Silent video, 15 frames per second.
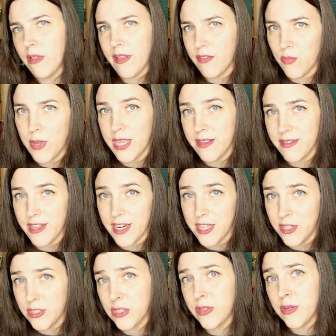weeks that I
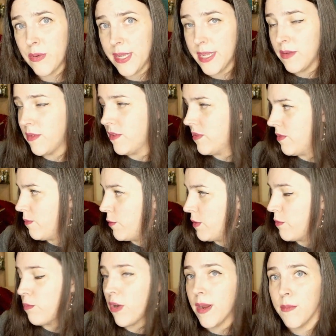usually wait with
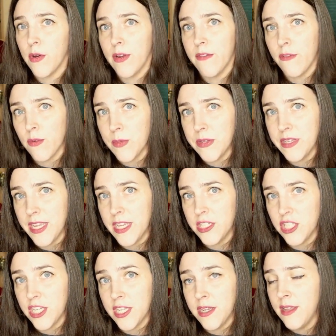primary
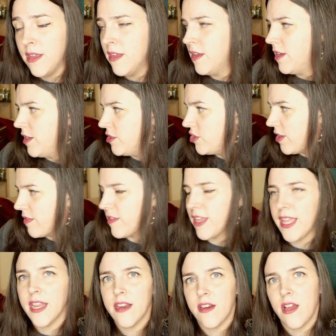fermentation, just to
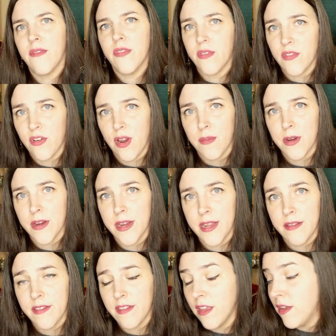get it off the
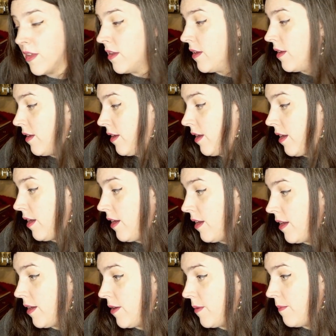strawberries.
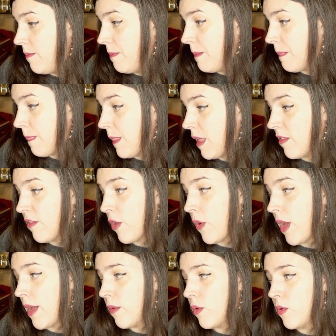So
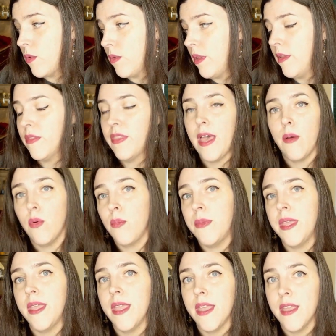that will
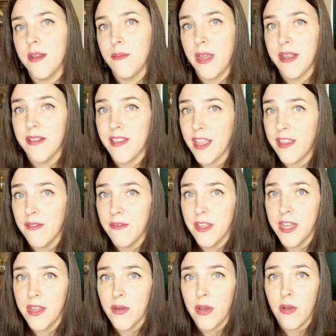be in my second
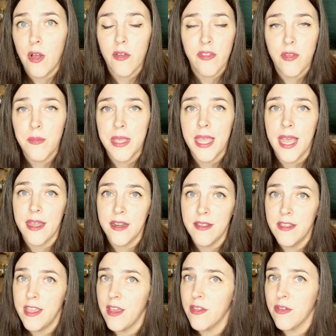video. I'll also be adding
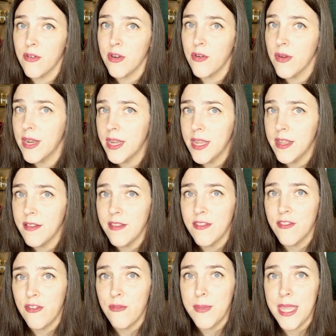the other ingredients
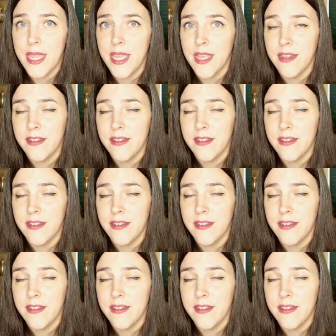to make it